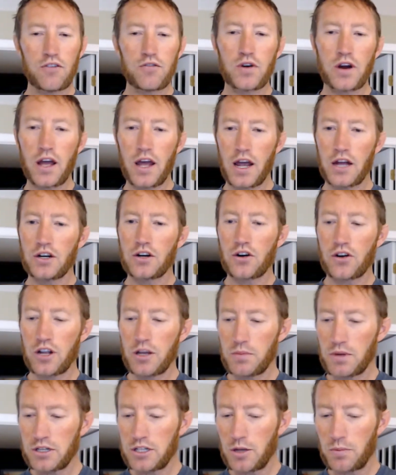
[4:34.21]
when I add cream,
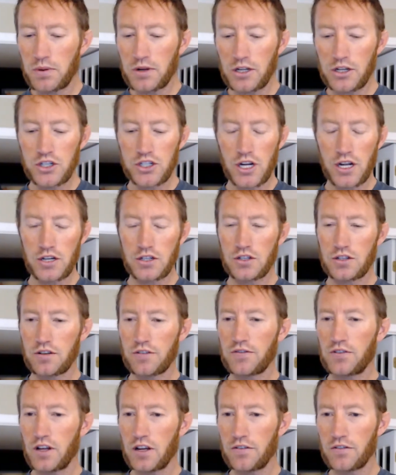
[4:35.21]
it typically changes the
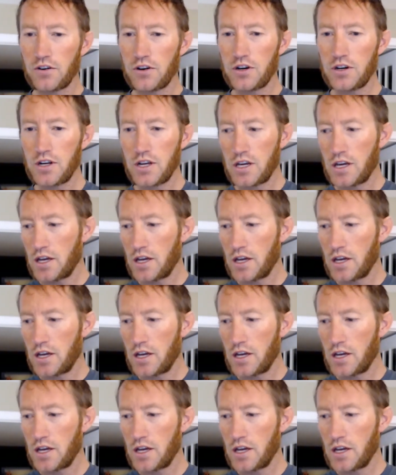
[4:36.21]
flavor.